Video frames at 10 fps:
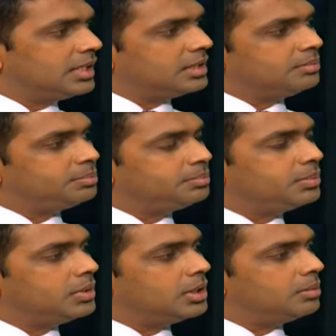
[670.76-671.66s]
there
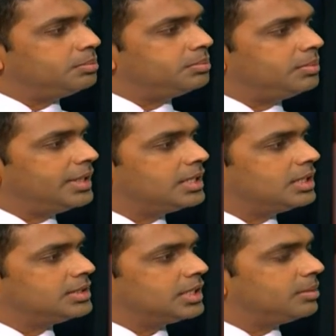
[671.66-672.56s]
a
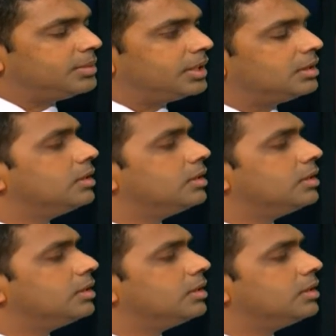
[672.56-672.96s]
medical checkup that